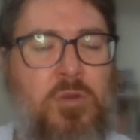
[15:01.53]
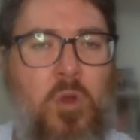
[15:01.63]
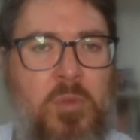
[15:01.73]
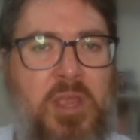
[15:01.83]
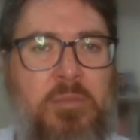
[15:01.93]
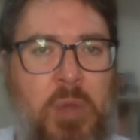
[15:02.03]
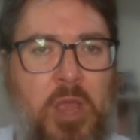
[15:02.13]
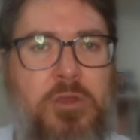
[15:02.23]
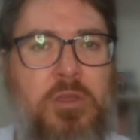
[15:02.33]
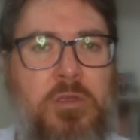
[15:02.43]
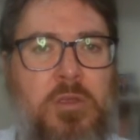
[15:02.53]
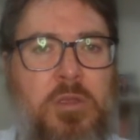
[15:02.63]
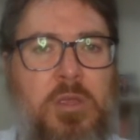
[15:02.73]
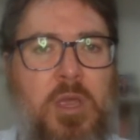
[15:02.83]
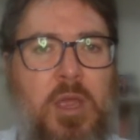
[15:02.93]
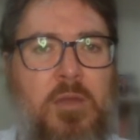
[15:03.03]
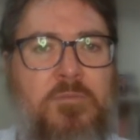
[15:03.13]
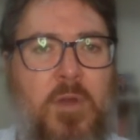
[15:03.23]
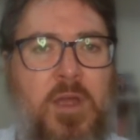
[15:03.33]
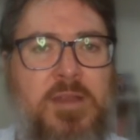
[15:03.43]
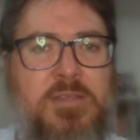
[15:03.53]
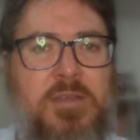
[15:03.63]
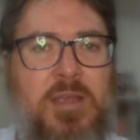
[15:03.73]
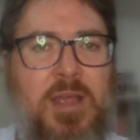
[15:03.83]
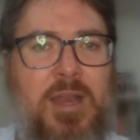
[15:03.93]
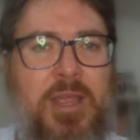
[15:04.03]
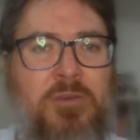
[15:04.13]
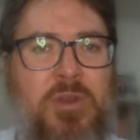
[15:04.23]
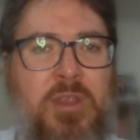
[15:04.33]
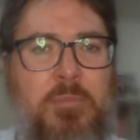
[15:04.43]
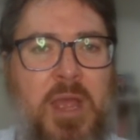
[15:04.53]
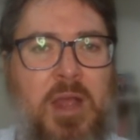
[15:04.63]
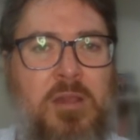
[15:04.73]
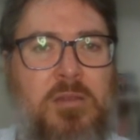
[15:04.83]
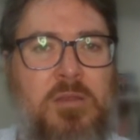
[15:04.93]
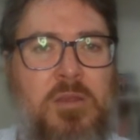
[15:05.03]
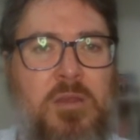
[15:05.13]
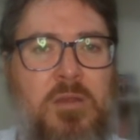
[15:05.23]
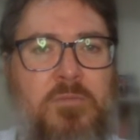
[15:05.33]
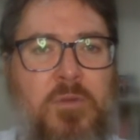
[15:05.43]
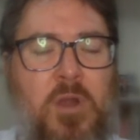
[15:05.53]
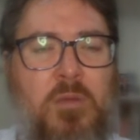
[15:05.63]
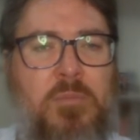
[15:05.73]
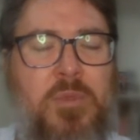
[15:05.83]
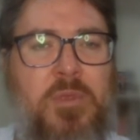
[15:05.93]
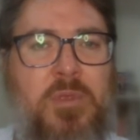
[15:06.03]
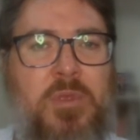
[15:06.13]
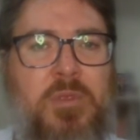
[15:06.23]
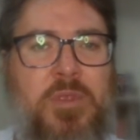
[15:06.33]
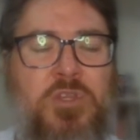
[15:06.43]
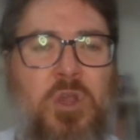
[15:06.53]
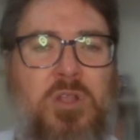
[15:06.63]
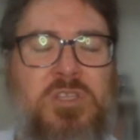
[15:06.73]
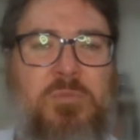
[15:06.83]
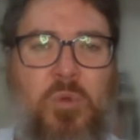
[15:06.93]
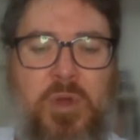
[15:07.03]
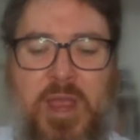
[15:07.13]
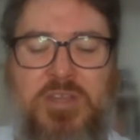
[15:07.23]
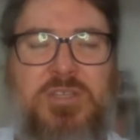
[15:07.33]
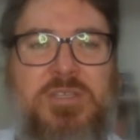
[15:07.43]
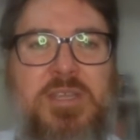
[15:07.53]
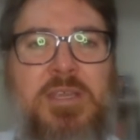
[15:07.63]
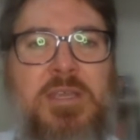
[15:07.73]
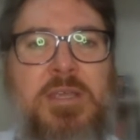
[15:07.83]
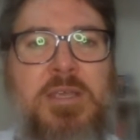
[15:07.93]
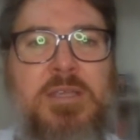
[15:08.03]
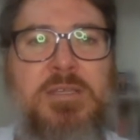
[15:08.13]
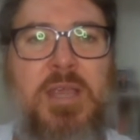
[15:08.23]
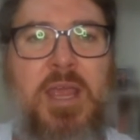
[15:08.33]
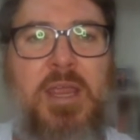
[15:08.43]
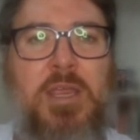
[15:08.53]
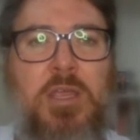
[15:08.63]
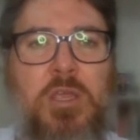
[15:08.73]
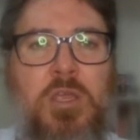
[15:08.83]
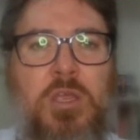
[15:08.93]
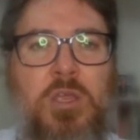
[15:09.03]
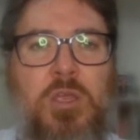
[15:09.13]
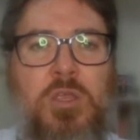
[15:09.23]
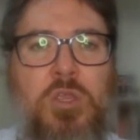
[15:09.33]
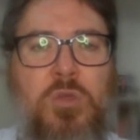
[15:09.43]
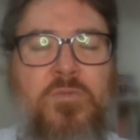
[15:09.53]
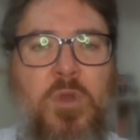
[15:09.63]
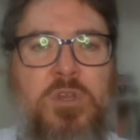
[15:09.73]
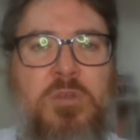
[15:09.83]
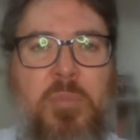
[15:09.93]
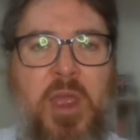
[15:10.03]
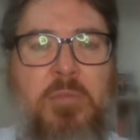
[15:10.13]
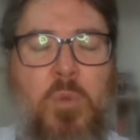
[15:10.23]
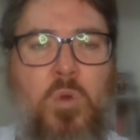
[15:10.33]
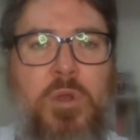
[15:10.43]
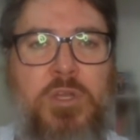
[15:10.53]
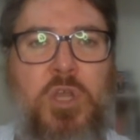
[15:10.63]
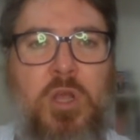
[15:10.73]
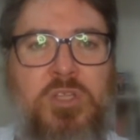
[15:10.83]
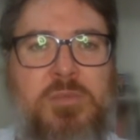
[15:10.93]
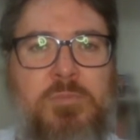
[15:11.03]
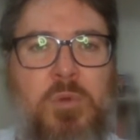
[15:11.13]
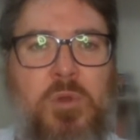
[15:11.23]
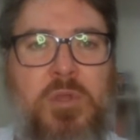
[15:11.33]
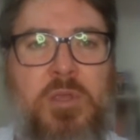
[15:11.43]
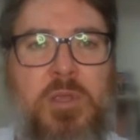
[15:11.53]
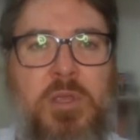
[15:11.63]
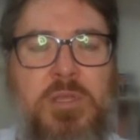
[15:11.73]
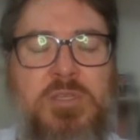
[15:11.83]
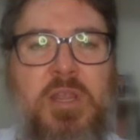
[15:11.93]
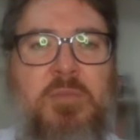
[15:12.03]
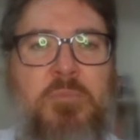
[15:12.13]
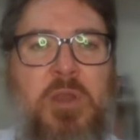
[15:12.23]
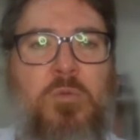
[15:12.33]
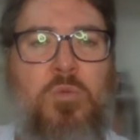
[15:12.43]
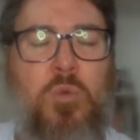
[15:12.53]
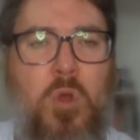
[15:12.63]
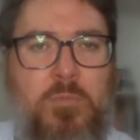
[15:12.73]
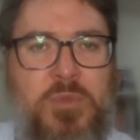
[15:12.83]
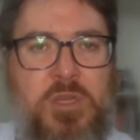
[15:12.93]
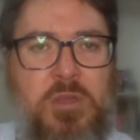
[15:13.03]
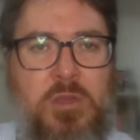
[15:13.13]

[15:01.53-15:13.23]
normally the bloke, finds a letter in the mail from the child support agency saying, you've got to pay more in child support. So they've been robbed